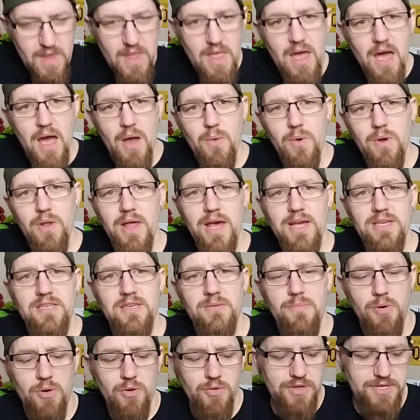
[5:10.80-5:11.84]
will actually
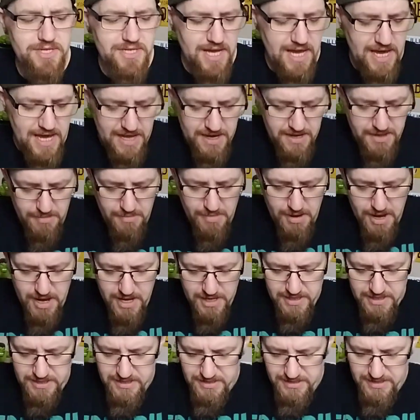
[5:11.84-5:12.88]
pull this guy out of the
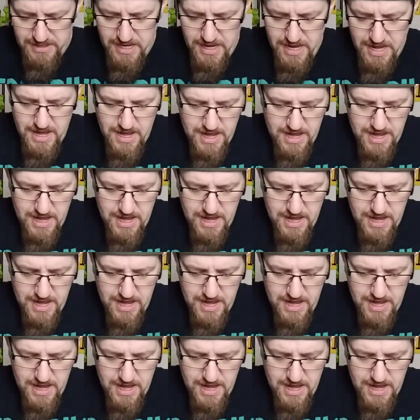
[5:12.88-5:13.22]
box.